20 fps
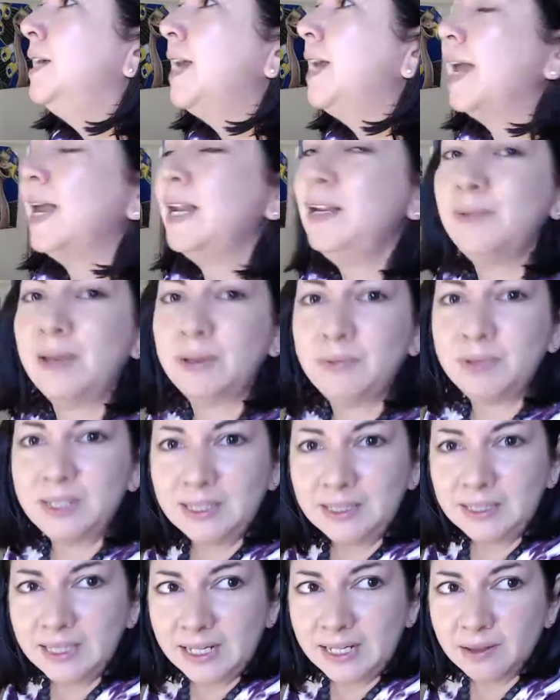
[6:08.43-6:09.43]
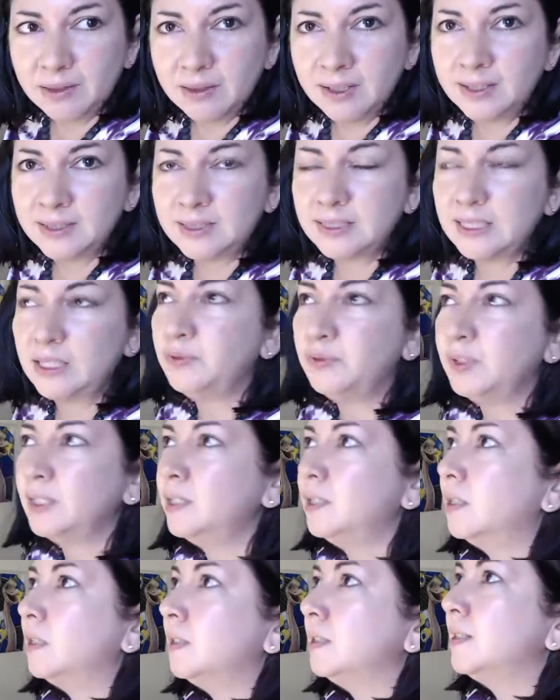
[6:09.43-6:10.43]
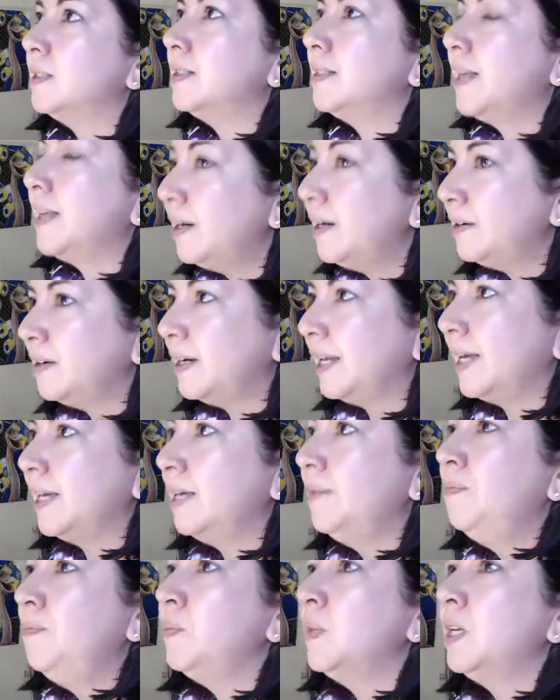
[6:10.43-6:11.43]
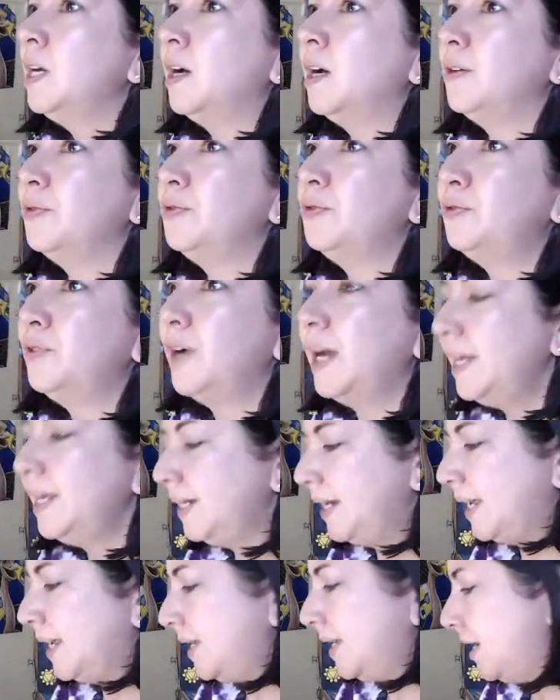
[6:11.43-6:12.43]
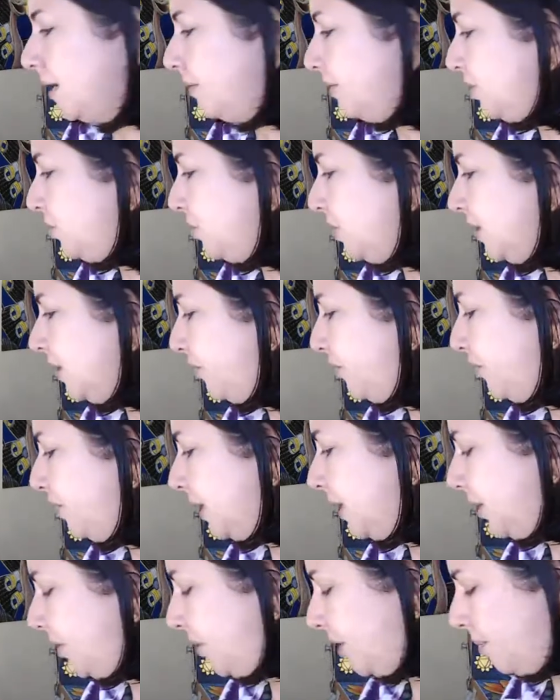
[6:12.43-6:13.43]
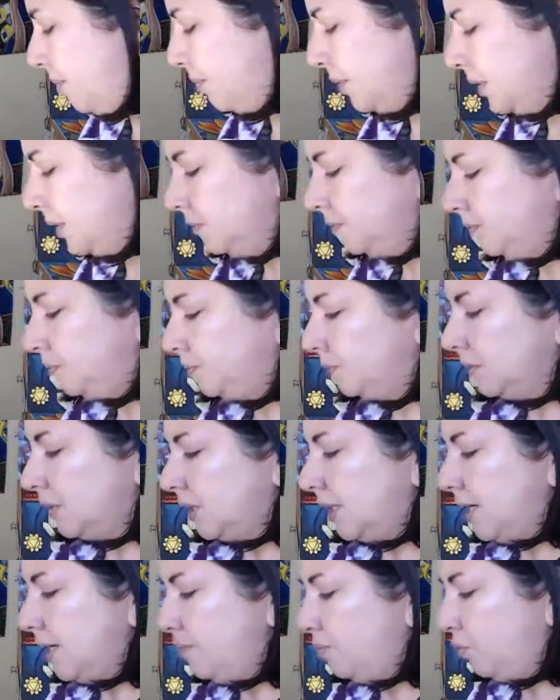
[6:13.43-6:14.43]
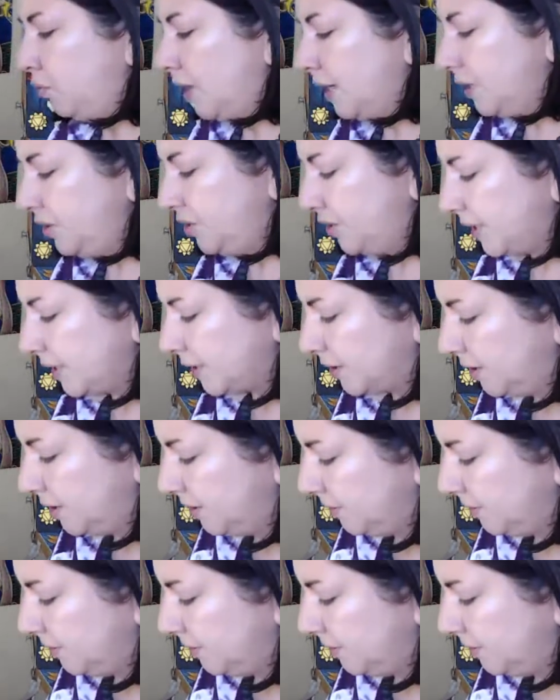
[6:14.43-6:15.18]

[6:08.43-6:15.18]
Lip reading: Anyway, we did late Thanksgiving on Saturday. On Friday, I was trying to finish up a project